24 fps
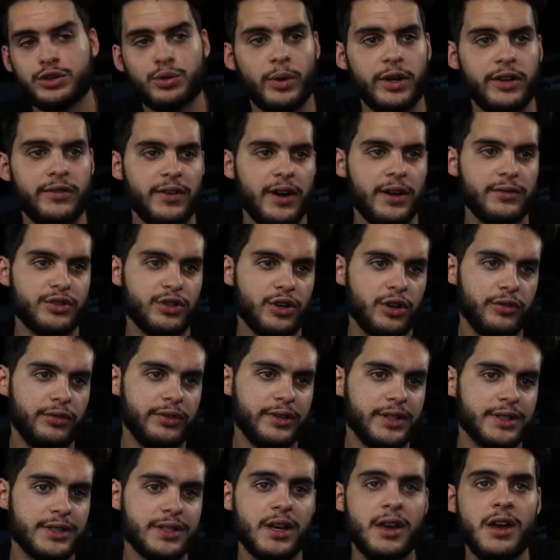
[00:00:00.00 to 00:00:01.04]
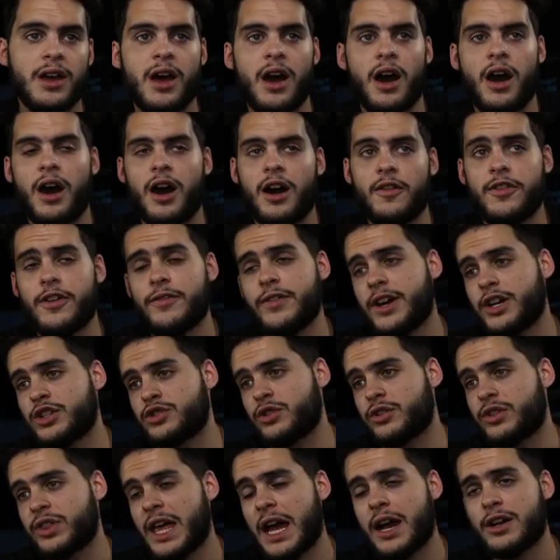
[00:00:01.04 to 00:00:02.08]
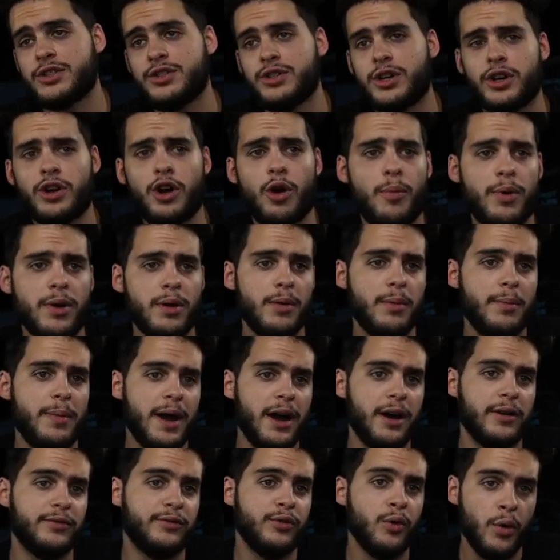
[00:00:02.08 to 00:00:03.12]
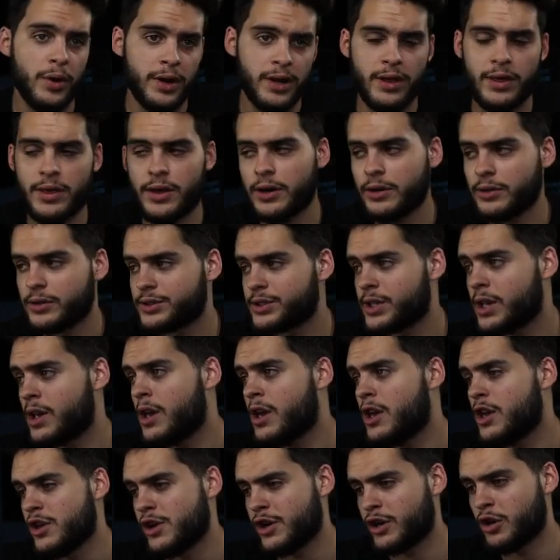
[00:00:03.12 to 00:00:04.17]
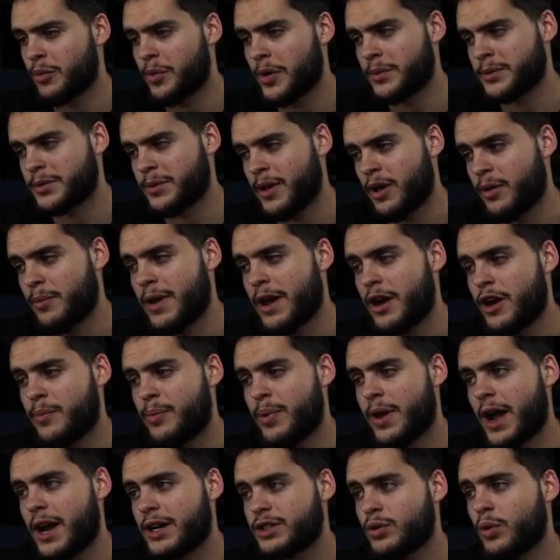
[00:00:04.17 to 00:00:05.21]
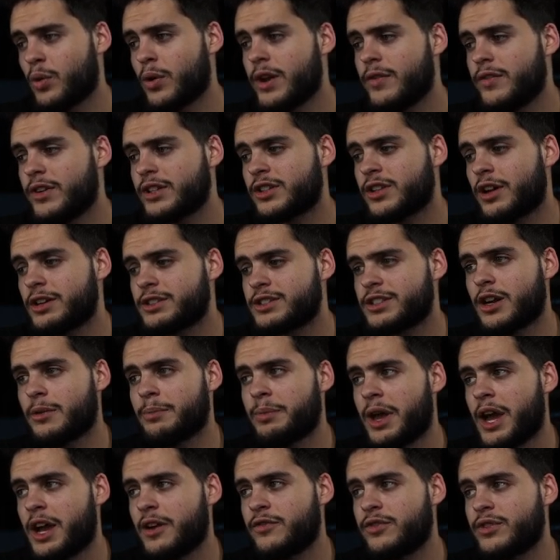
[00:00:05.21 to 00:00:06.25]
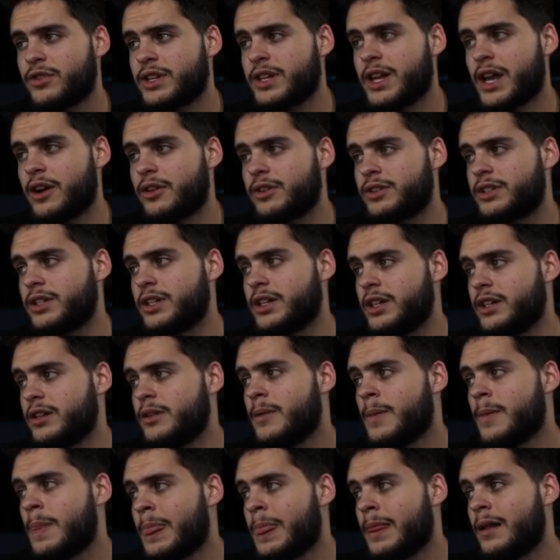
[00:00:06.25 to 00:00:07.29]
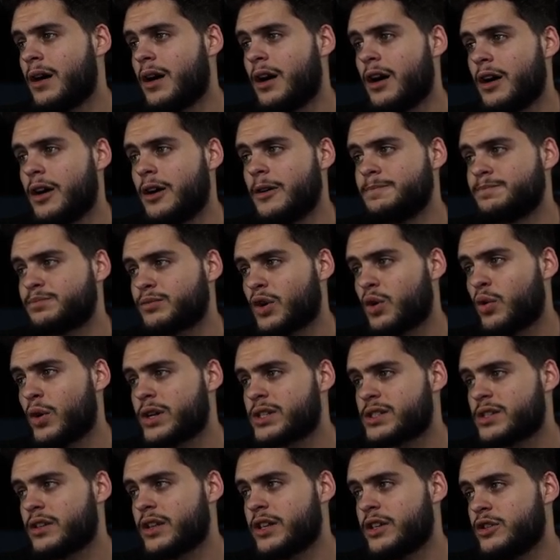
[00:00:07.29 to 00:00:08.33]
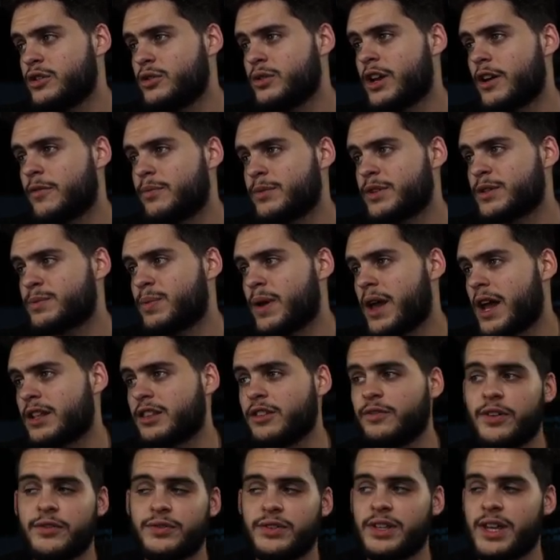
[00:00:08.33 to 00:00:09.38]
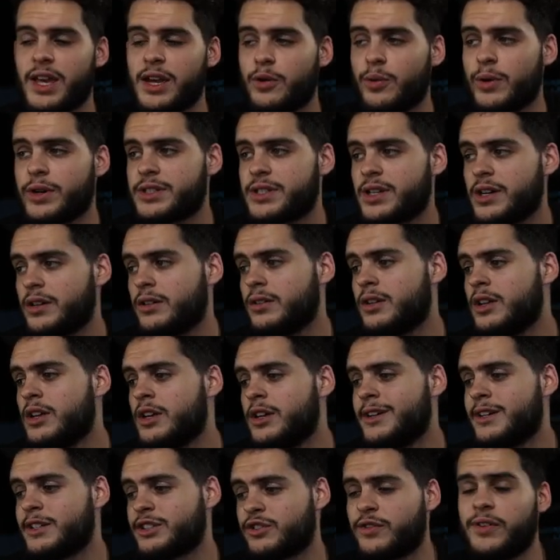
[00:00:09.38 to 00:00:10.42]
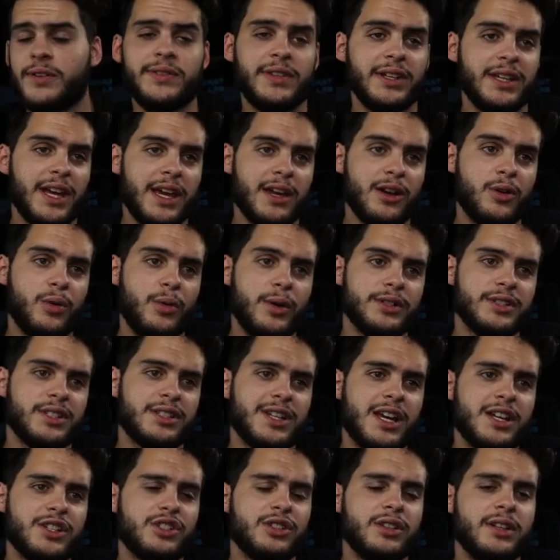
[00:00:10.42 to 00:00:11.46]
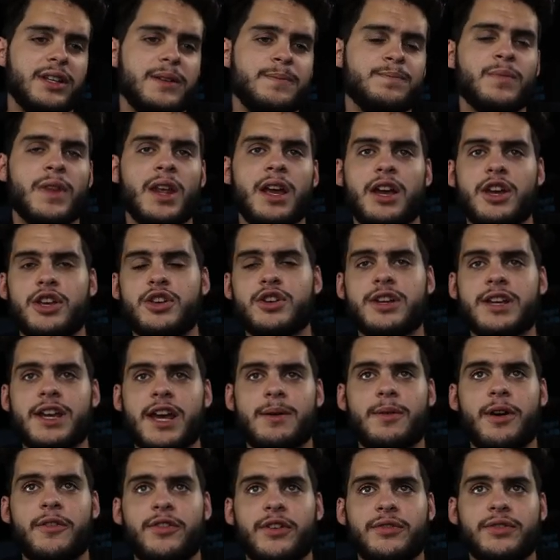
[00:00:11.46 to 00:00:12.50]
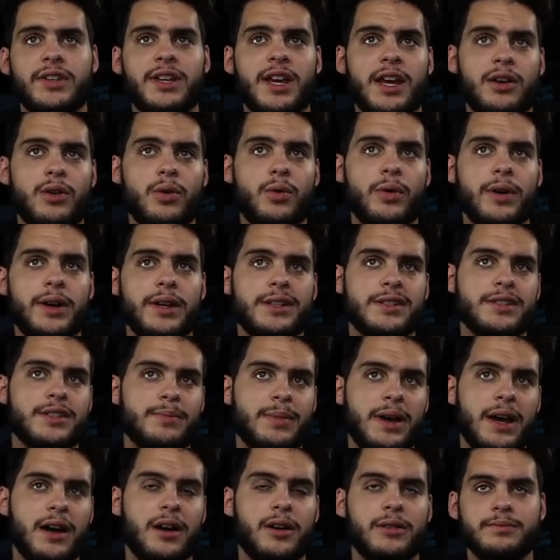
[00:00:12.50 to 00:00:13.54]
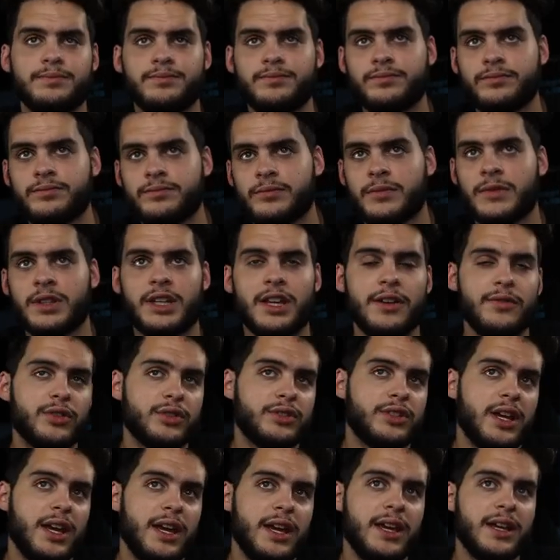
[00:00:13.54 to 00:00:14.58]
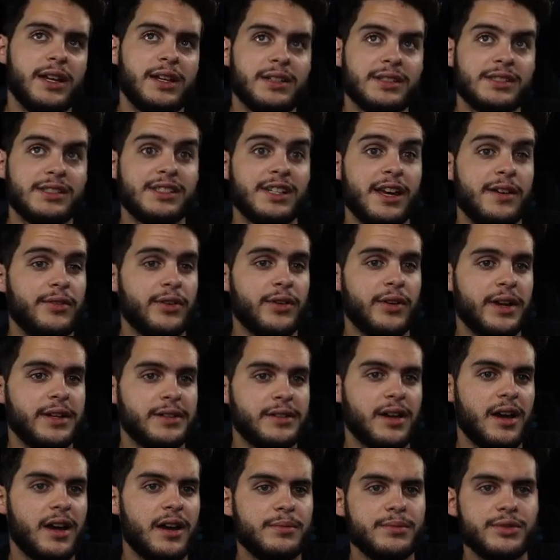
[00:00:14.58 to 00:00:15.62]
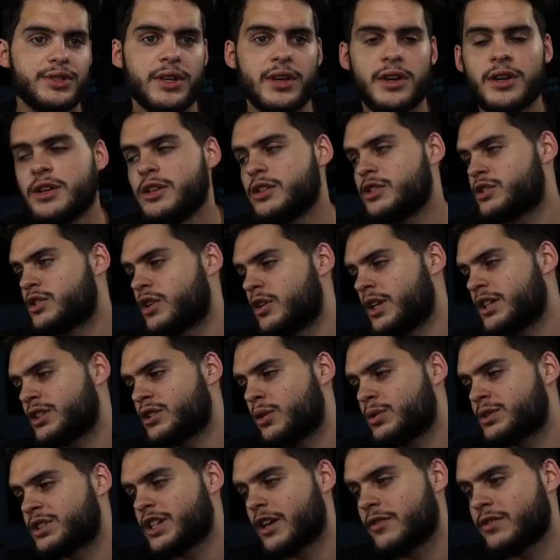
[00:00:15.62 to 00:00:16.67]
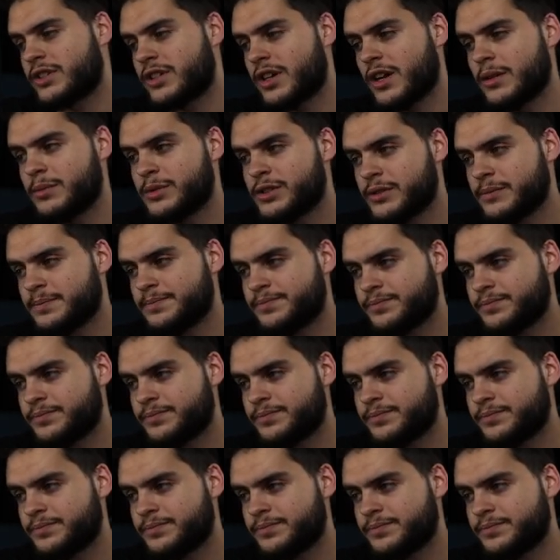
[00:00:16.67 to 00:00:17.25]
twenty-five trophies. Uh, if you have an extra one thousand, you can open up about forty of those. You can open up some Hail Mary packs, or even a touchdown pack for the guaranteed um, quick sell that you do get from this pack, the fifty K quick sell. So fifty K coins. Essentially, you can get about fifty K coins about, give or take, seven or eight times. So let's go seven times.